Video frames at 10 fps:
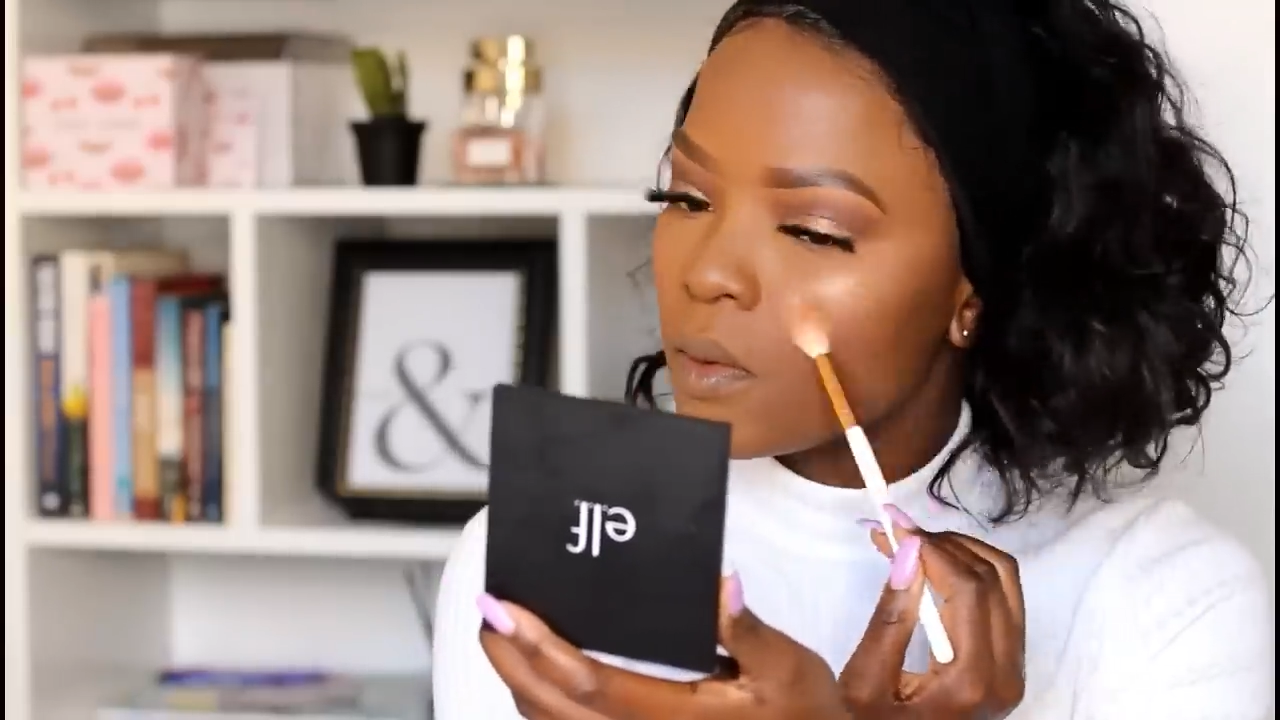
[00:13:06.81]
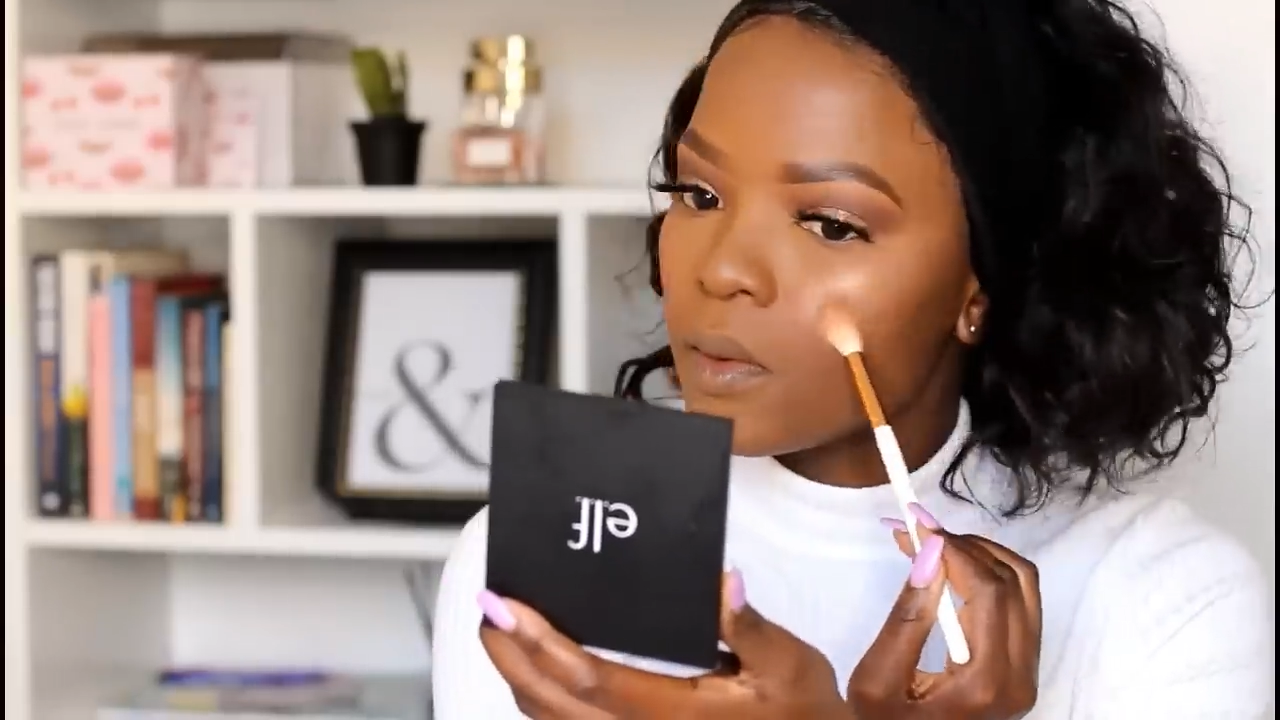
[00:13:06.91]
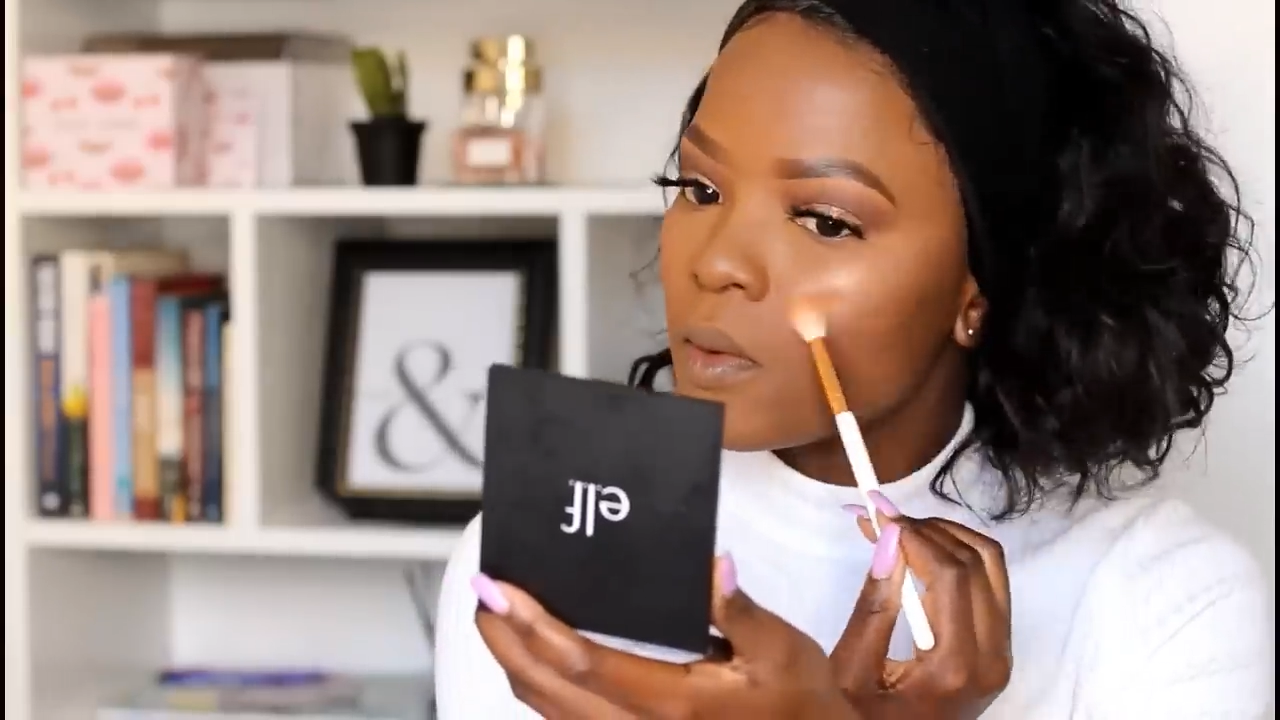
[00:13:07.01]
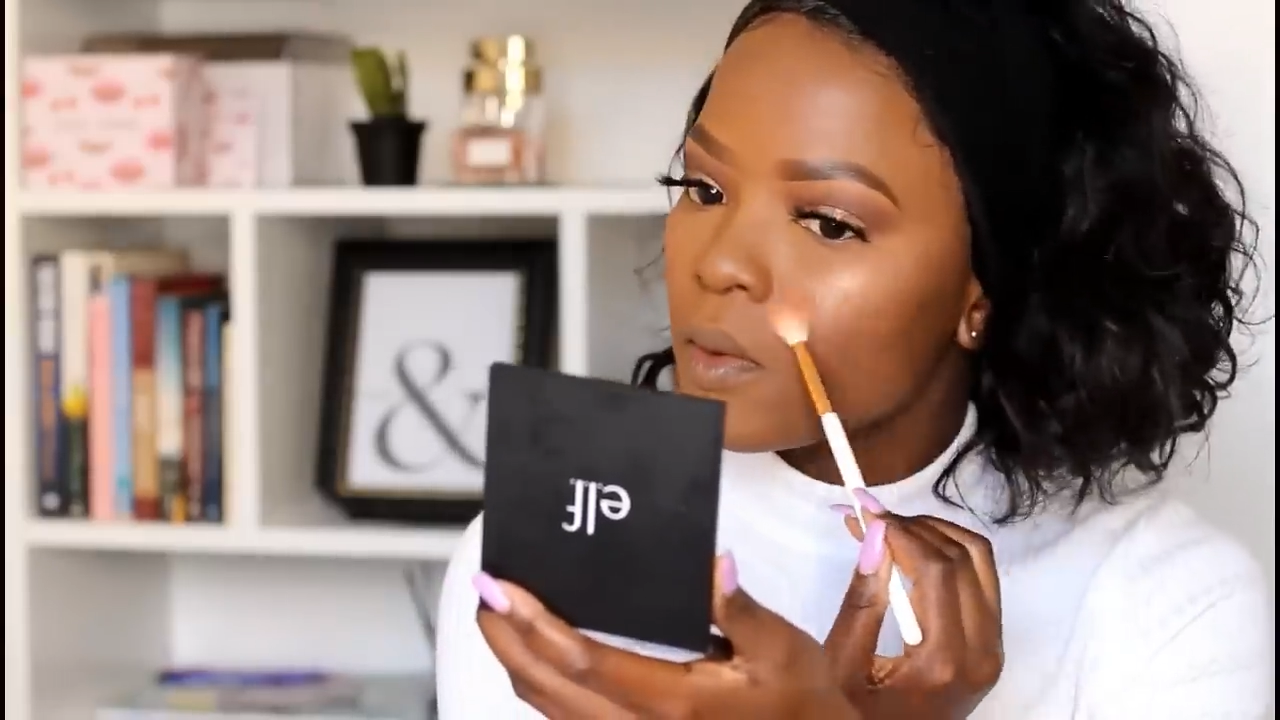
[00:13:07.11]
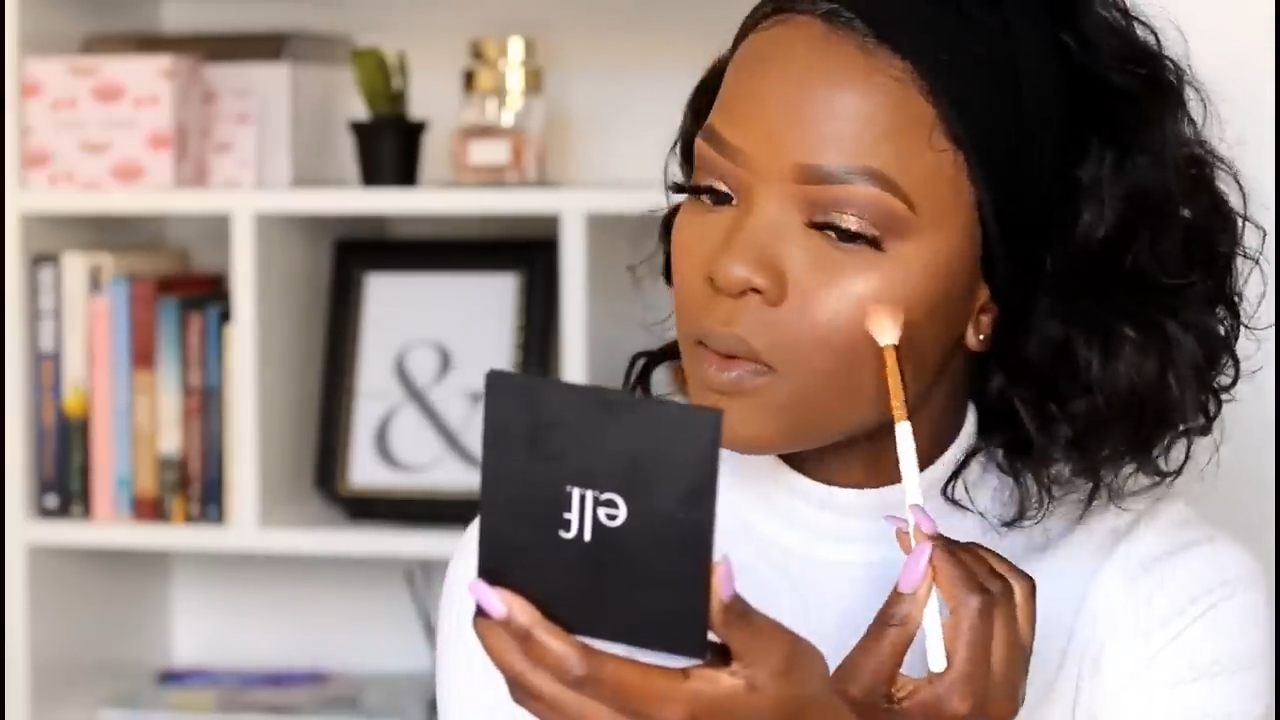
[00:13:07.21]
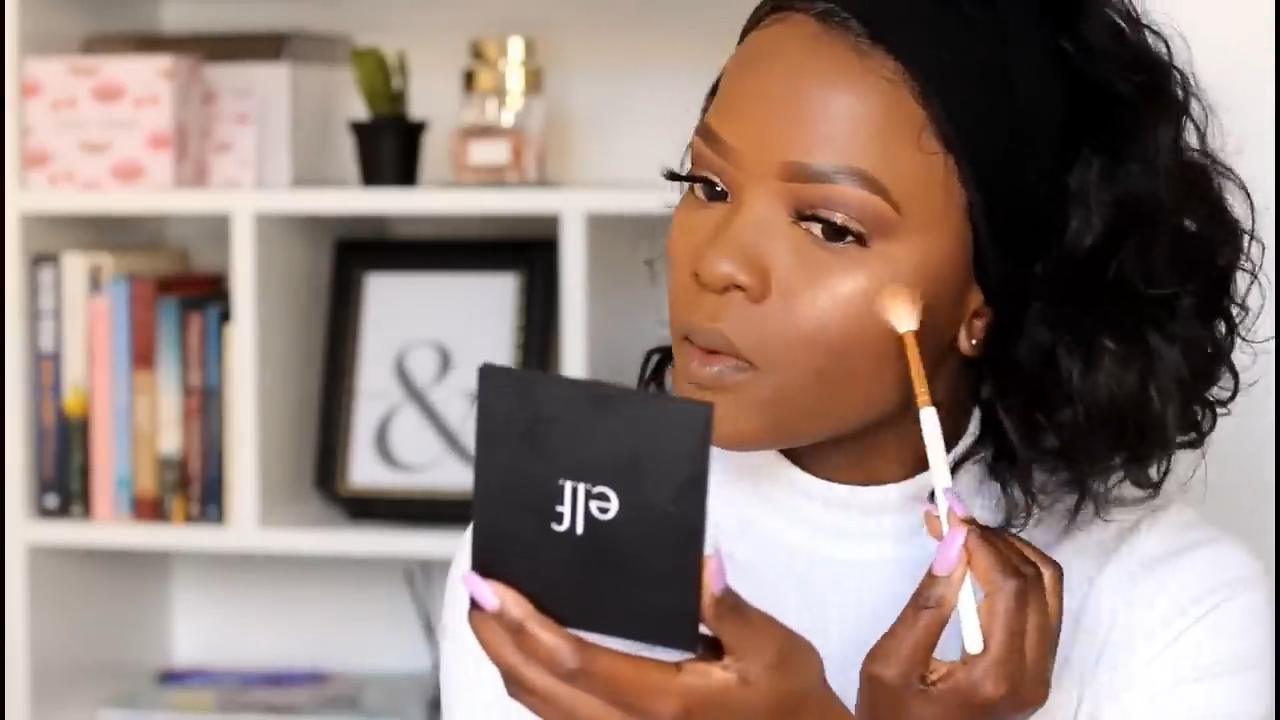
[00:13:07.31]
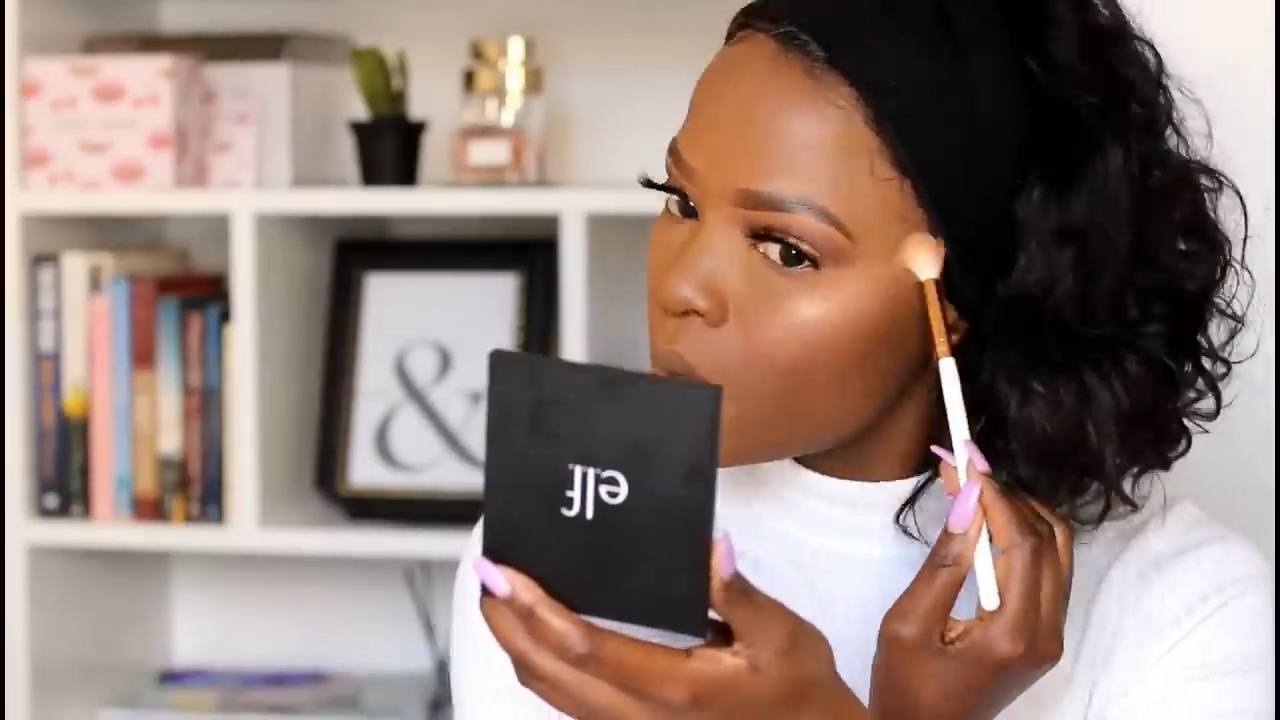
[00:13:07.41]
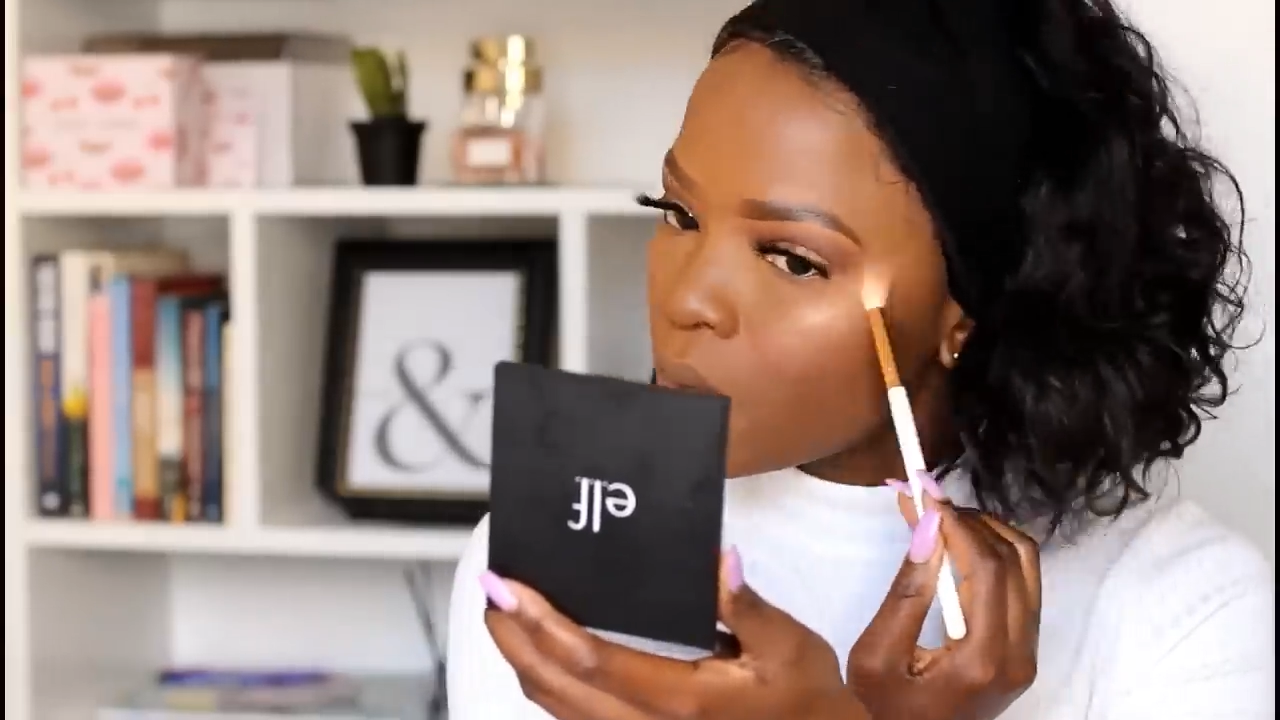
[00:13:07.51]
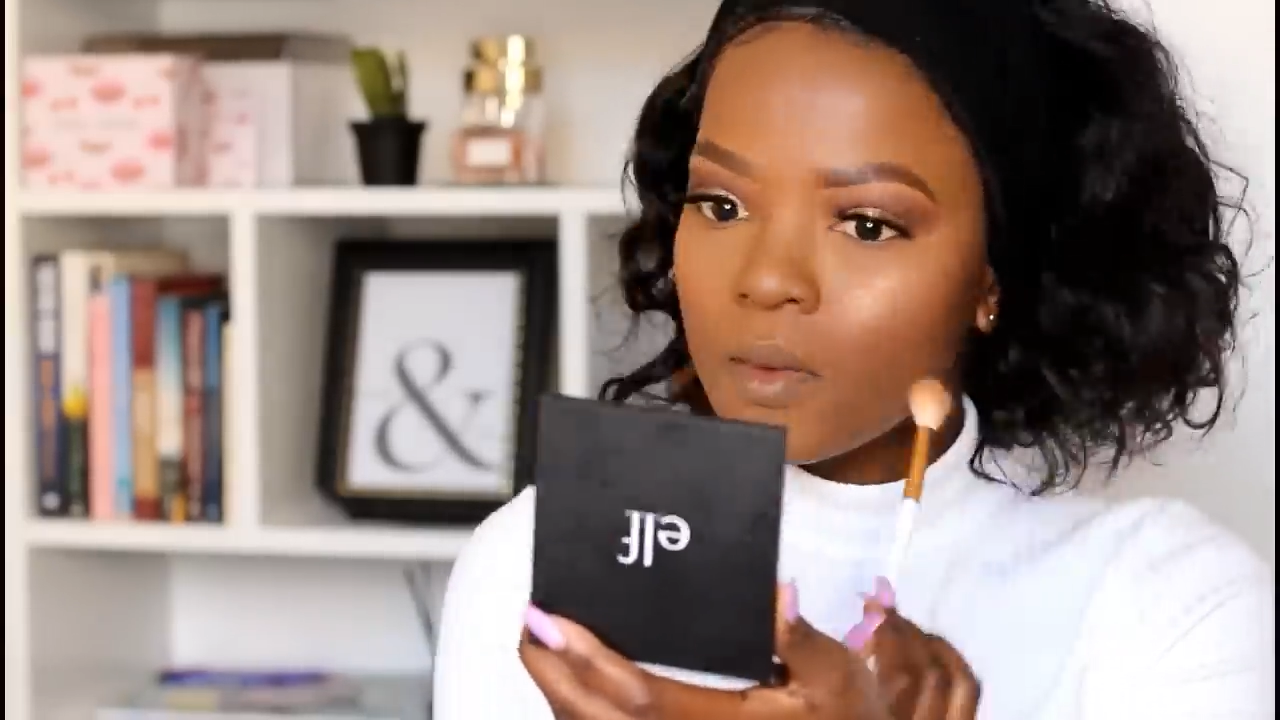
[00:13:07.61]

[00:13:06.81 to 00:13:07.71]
you ain't felt